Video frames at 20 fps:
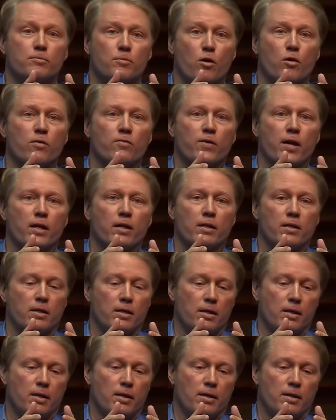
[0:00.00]
motivated
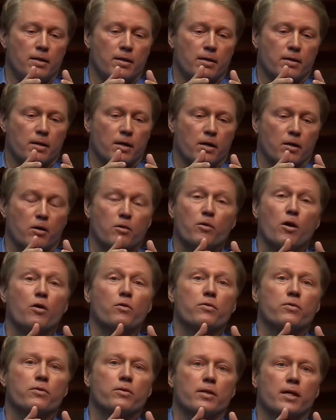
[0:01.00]
uh,
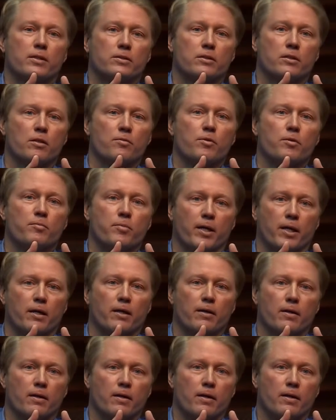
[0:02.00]
growth as a human being.